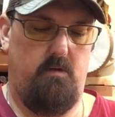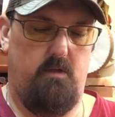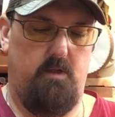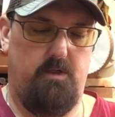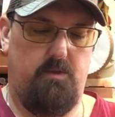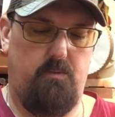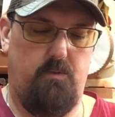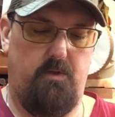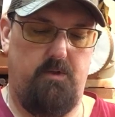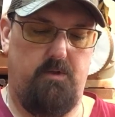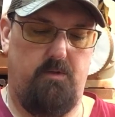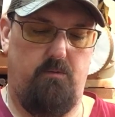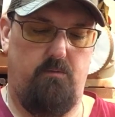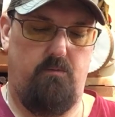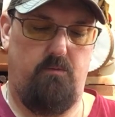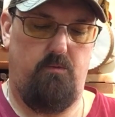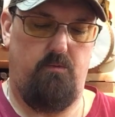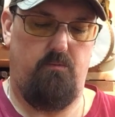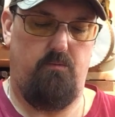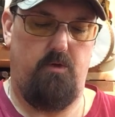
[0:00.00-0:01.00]
this one's a
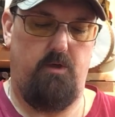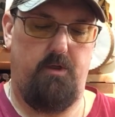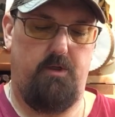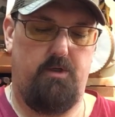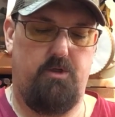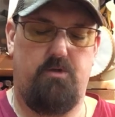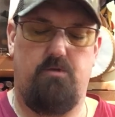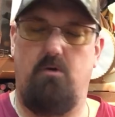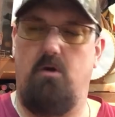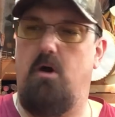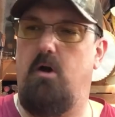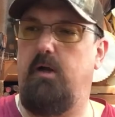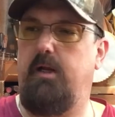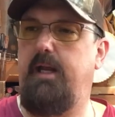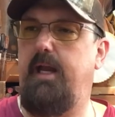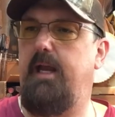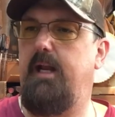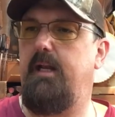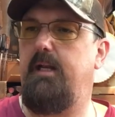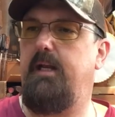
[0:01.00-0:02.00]
really strong
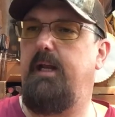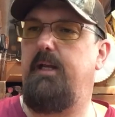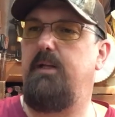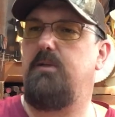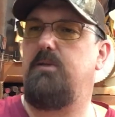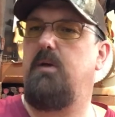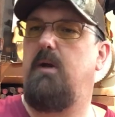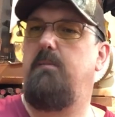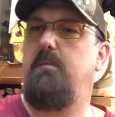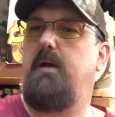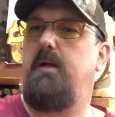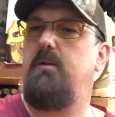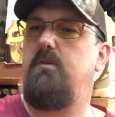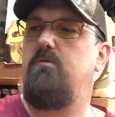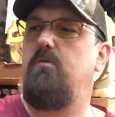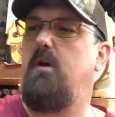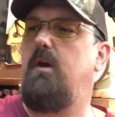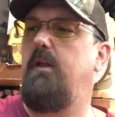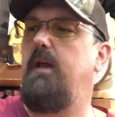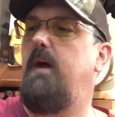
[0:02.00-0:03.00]
candidate, so I might
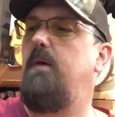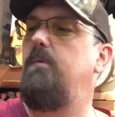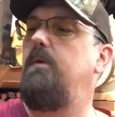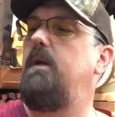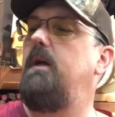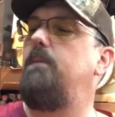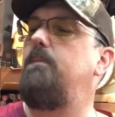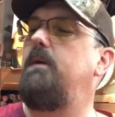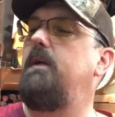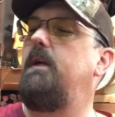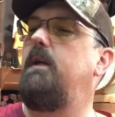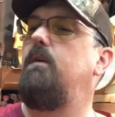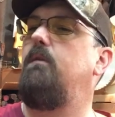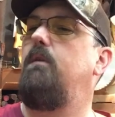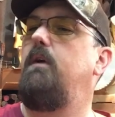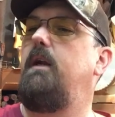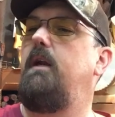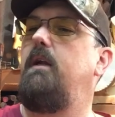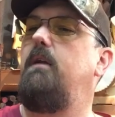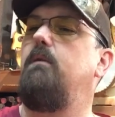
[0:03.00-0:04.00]
draw that one up and get it
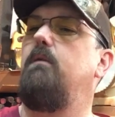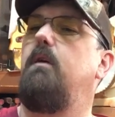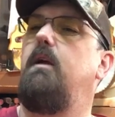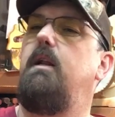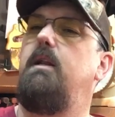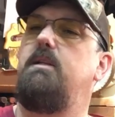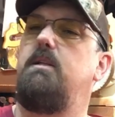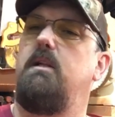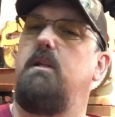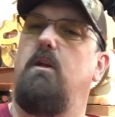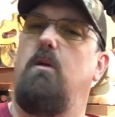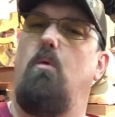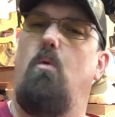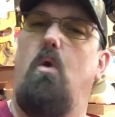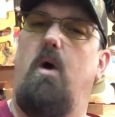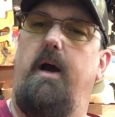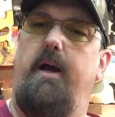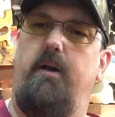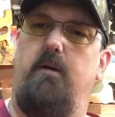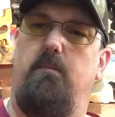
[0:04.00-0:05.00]
ready. And it's a little
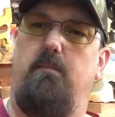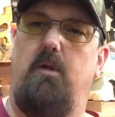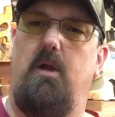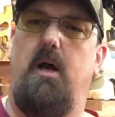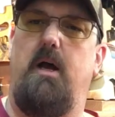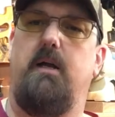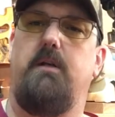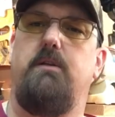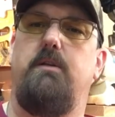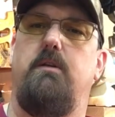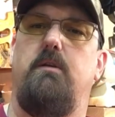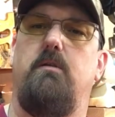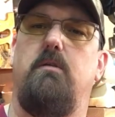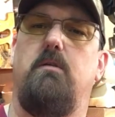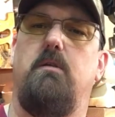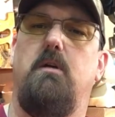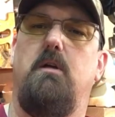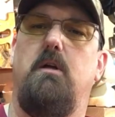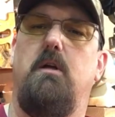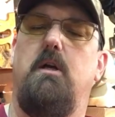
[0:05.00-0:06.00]
wider block too.
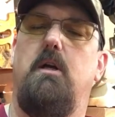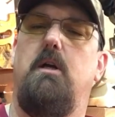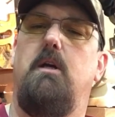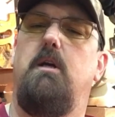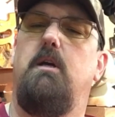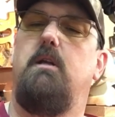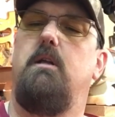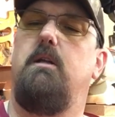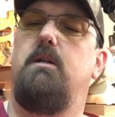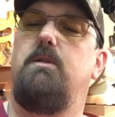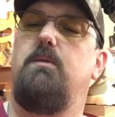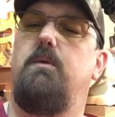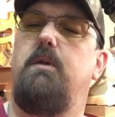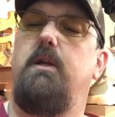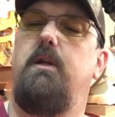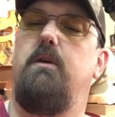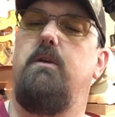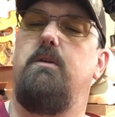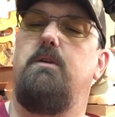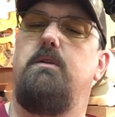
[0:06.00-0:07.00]
This one
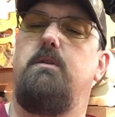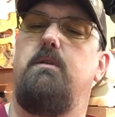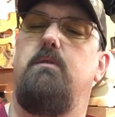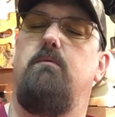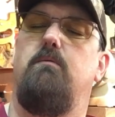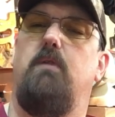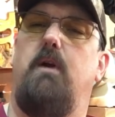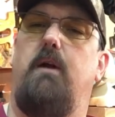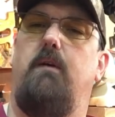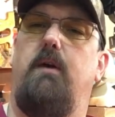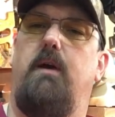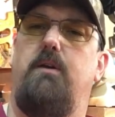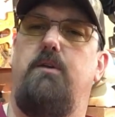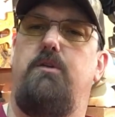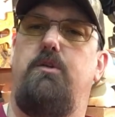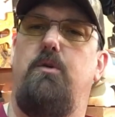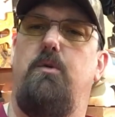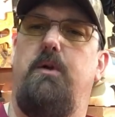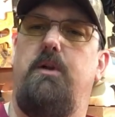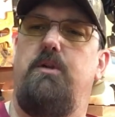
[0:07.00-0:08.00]
here is right around
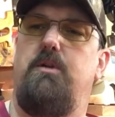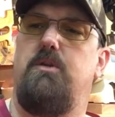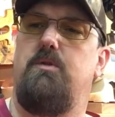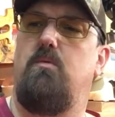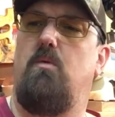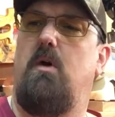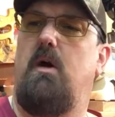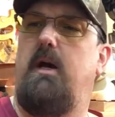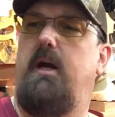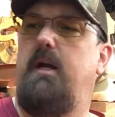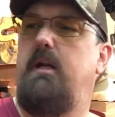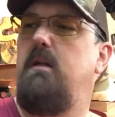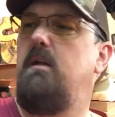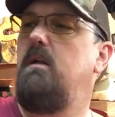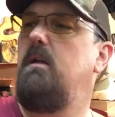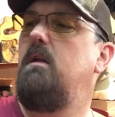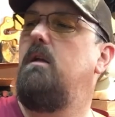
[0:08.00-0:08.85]
2 inches wide.